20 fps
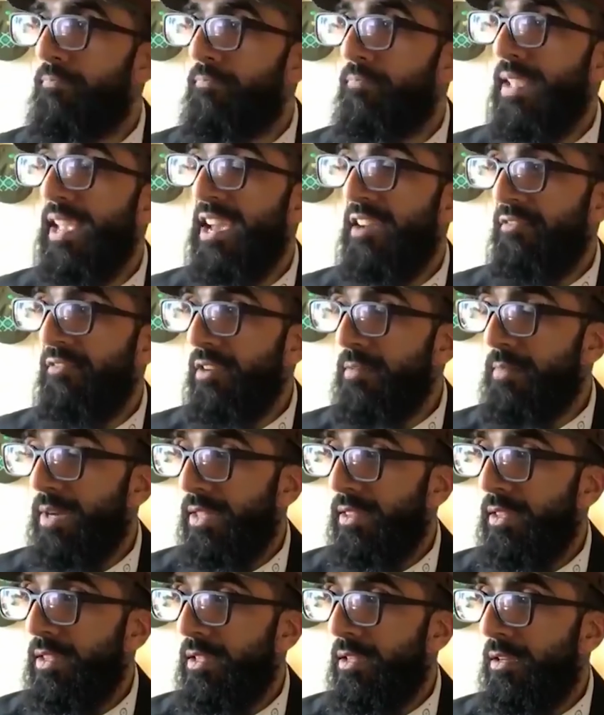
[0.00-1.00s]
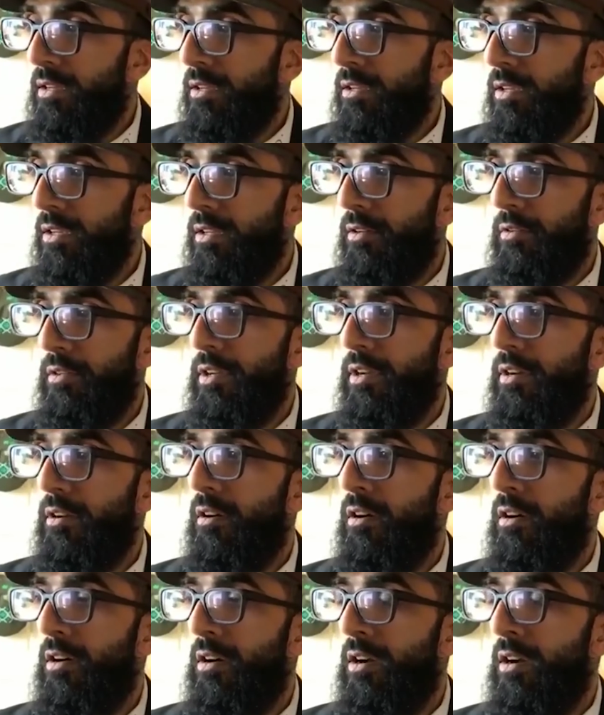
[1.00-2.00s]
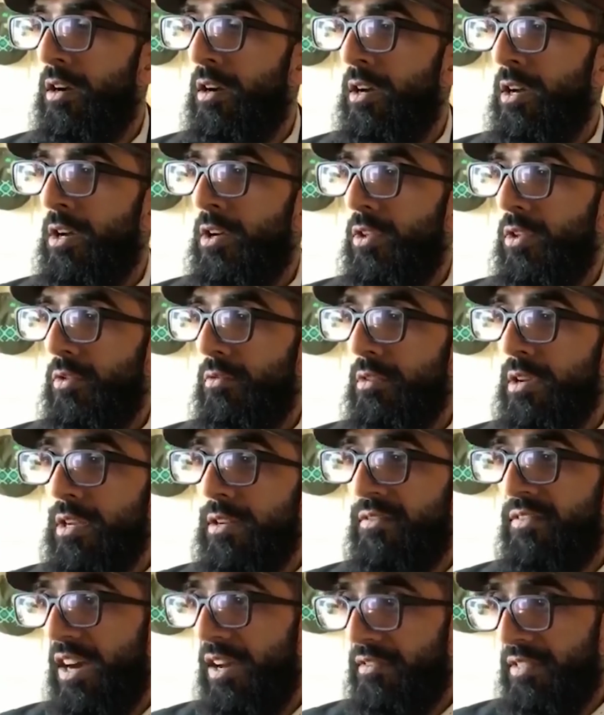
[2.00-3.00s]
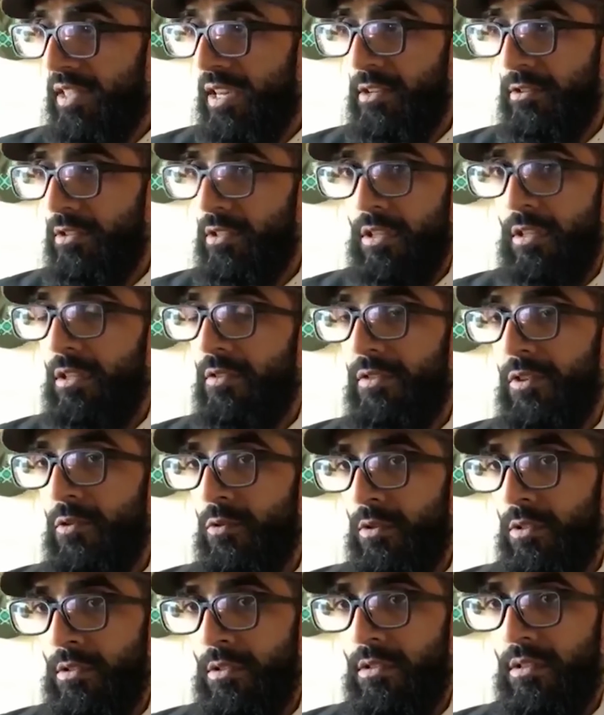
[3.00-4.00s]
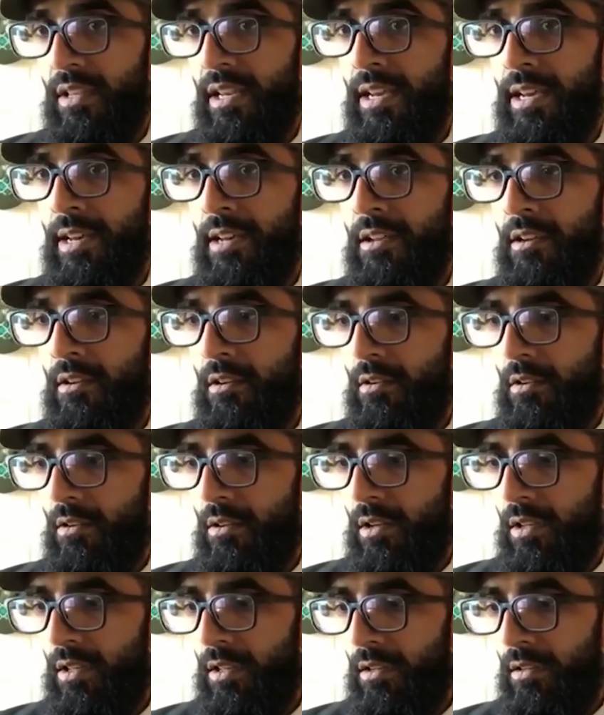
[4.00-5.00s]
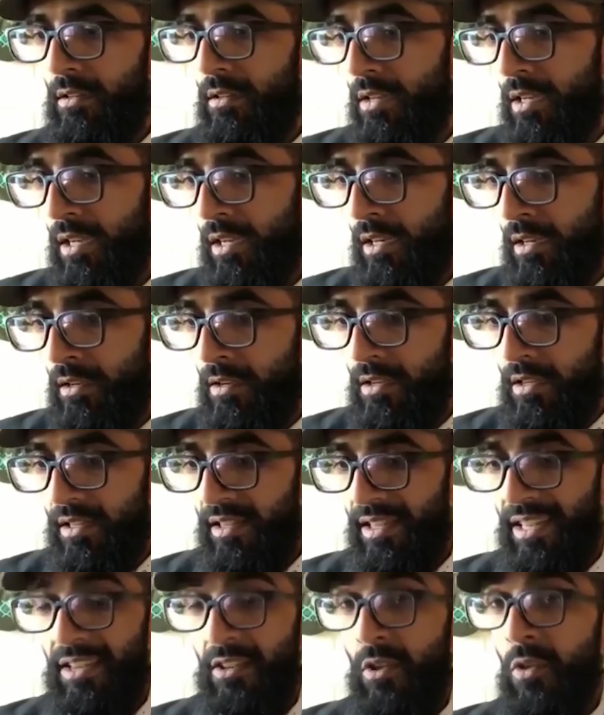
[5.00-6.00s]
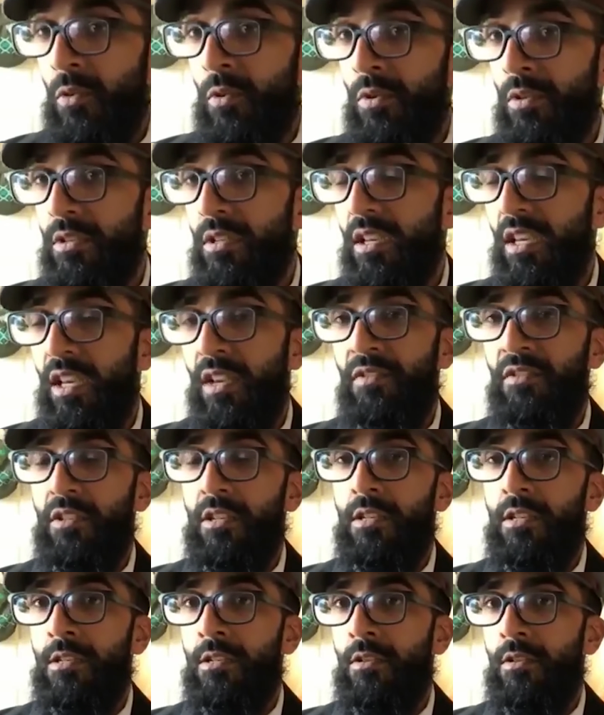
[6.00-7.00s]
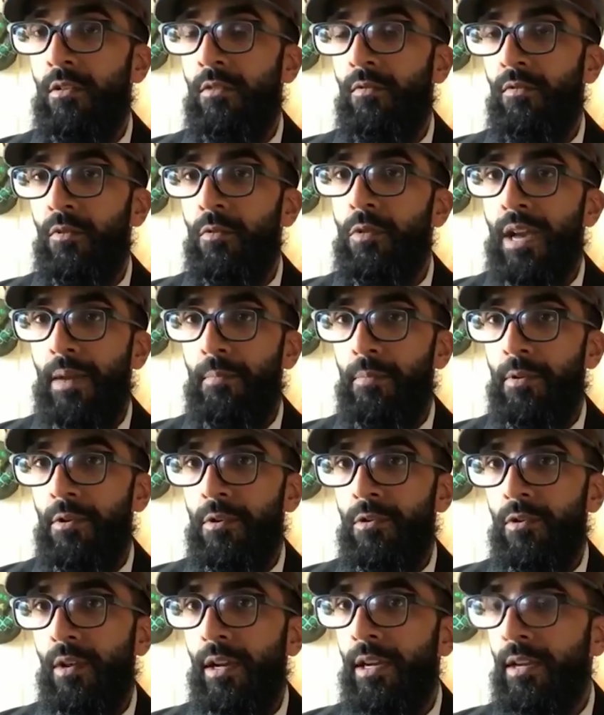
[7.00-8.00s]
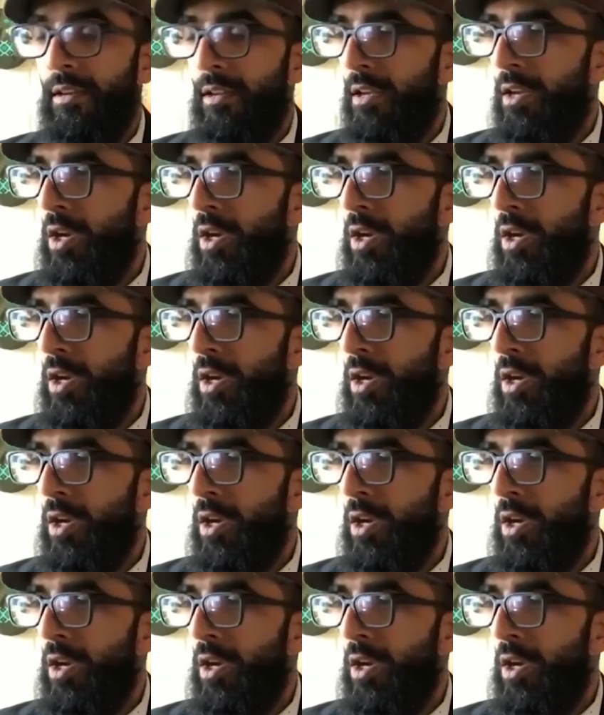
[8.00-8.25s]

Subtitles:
every month, there are 3,000 to 5,000 individuals that use IFSSA's food hampers, right?